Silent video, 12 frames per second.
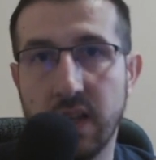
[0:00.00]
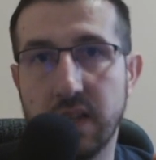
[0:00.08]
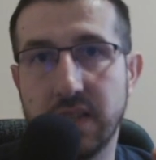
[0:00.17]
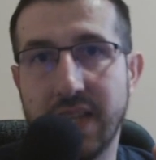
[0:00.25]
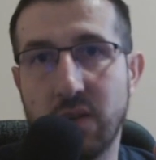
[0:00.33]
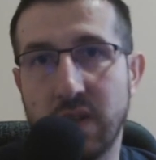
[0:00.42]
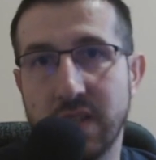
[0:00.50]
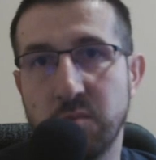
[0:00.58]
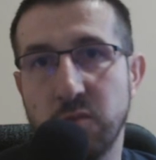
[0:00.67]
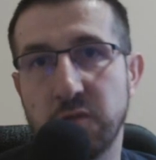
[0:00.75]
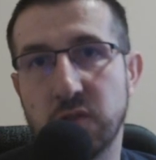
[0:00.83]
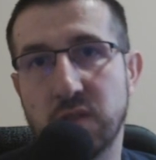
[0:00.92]
Now let's
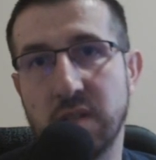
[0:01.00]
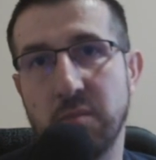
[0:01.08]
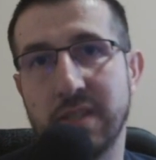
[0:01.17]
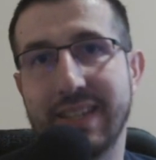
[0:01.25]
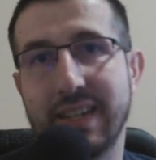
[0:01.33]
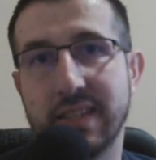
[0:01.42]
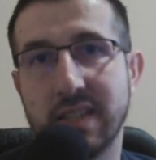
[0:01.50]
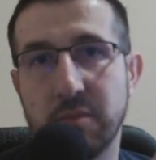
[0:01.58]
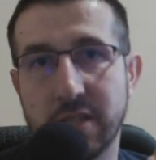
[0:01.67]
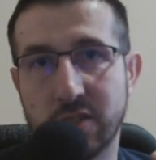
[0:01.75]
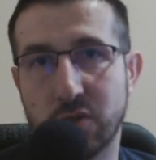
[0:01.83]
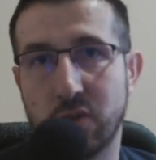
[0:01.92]
move to somebody a little
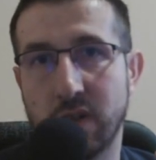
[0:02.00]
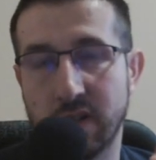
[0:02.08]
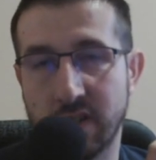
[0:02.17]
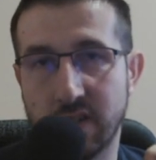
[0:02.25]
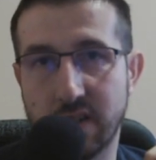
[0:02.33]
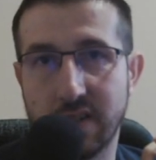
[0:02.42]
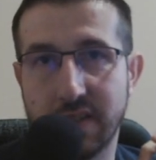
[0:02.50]
bit stronger.